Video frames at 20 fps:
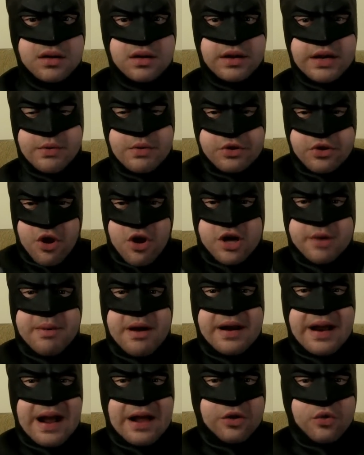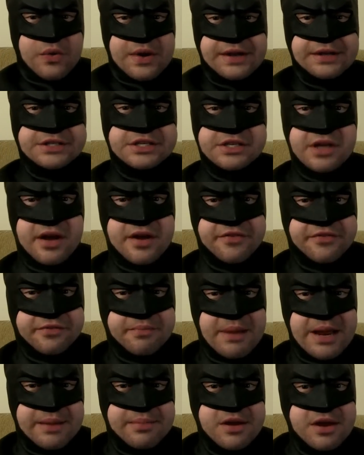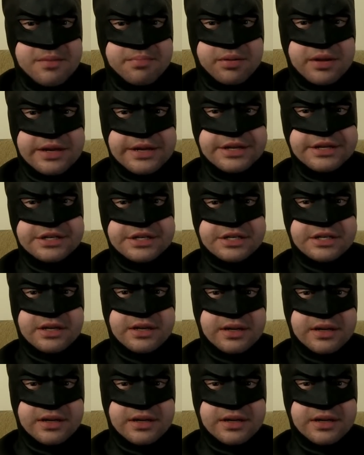Can we talk about Halloween stuff, maybe, please?